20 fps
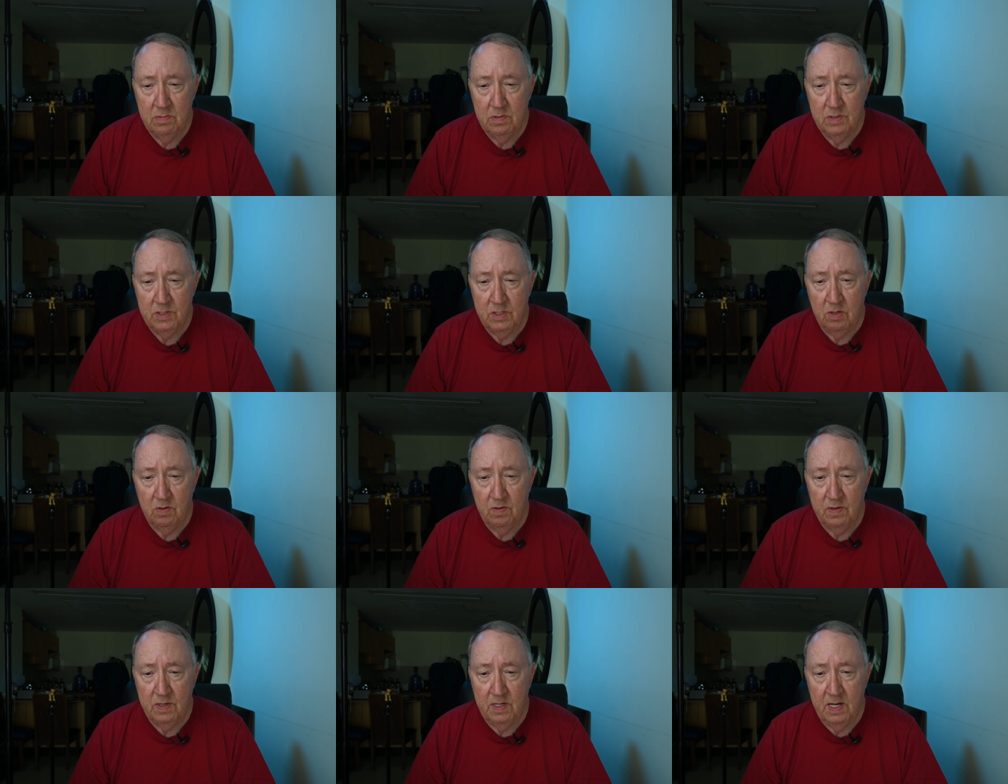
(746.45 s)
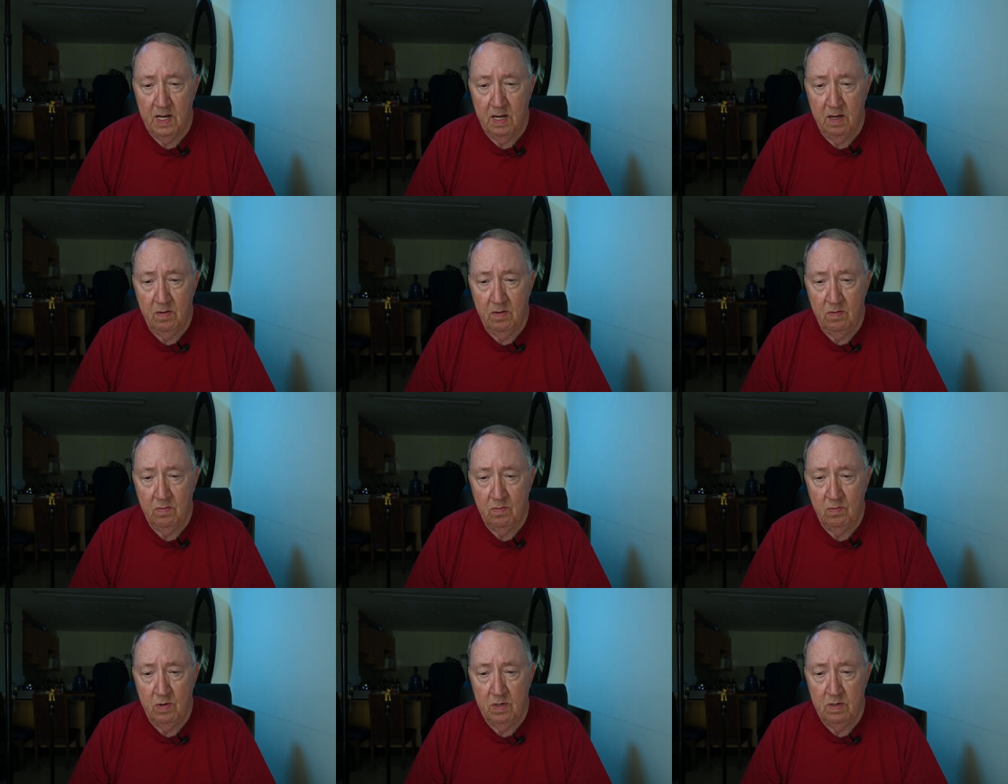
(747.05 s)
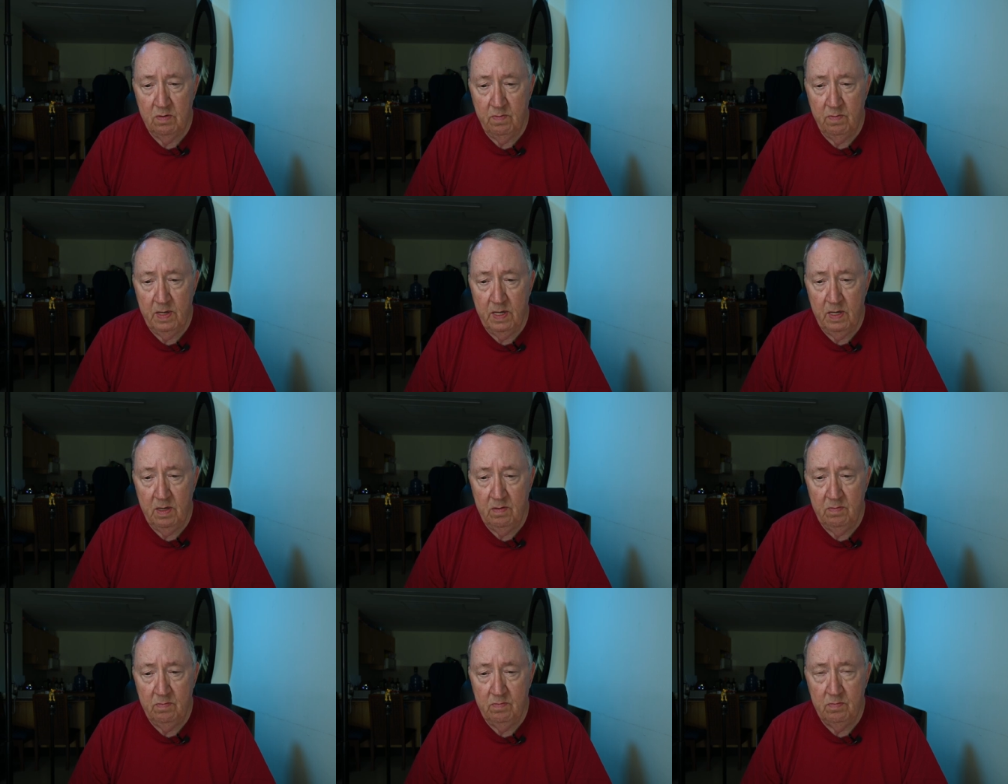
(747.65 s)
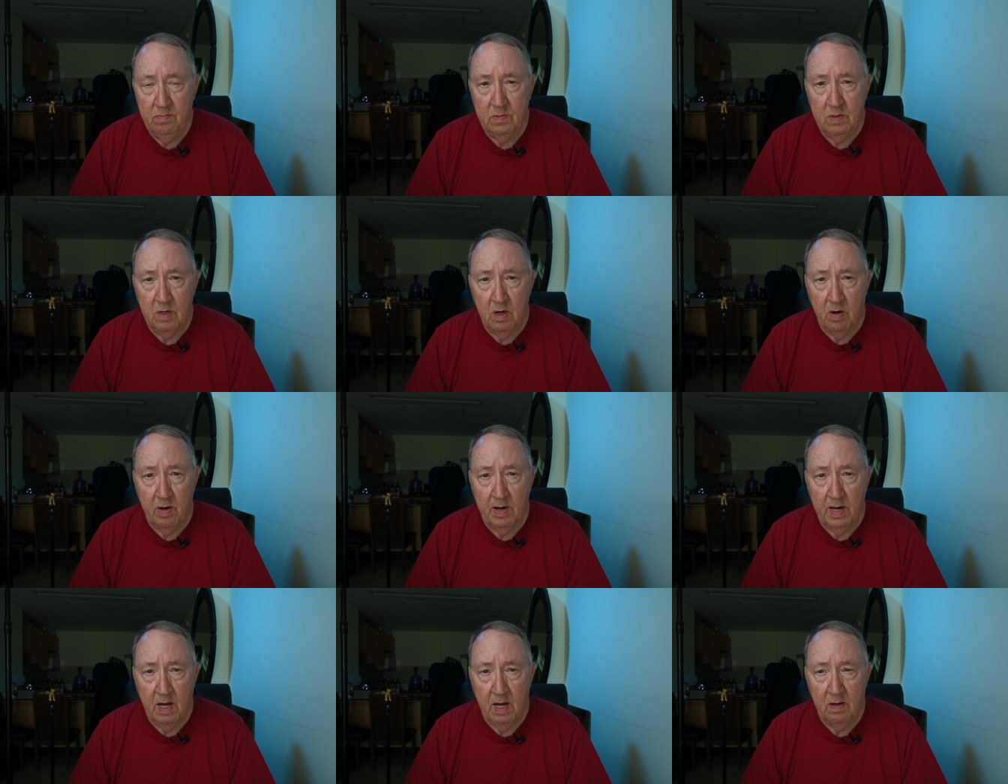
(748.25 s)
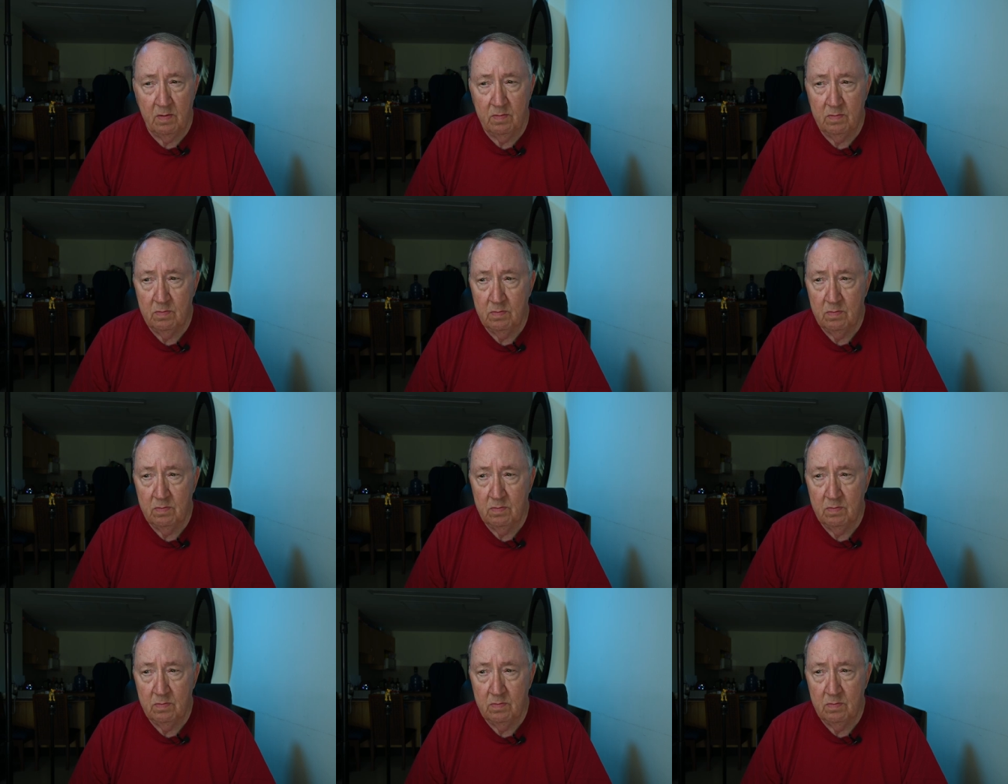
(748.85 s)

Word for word: so that they wouldn't be caught out